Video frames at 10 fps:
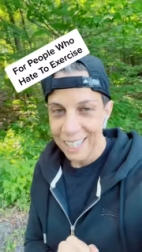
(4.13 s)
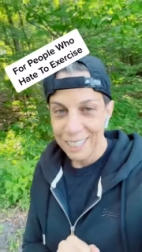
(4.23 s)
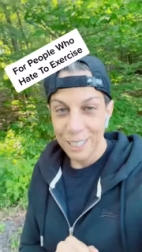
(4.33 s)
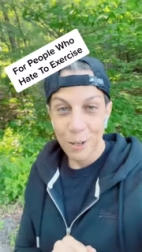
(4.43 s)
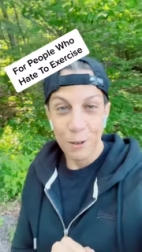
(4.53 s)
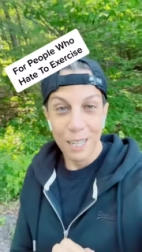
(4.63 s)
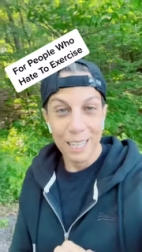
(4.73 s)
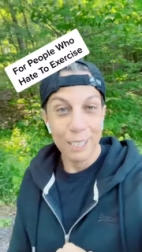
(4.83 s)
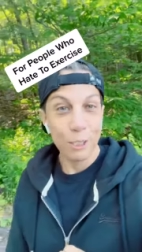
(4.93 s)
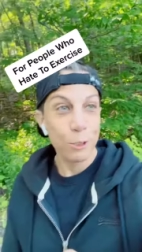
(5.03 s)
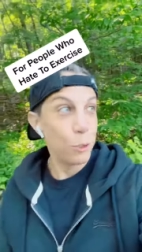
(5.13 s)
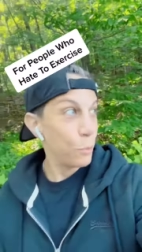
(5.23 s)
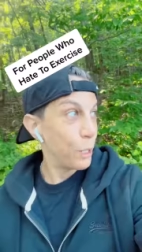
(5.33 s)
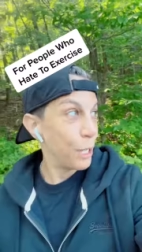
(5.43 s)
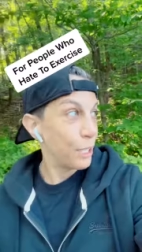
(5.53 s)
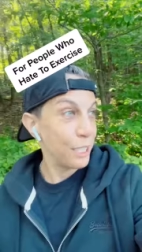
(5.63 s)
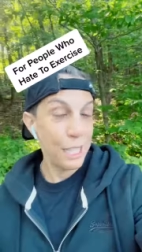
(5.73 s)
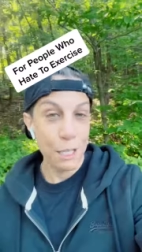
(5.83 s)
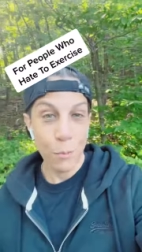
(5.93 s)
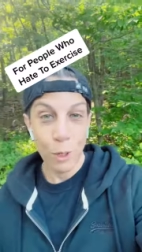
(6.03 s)
So it is super early
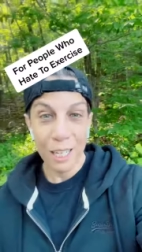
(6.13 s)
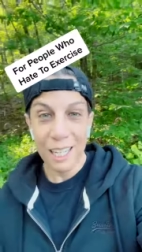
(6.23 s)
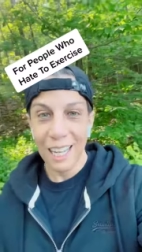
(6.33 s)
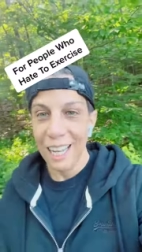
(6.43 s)
in the morning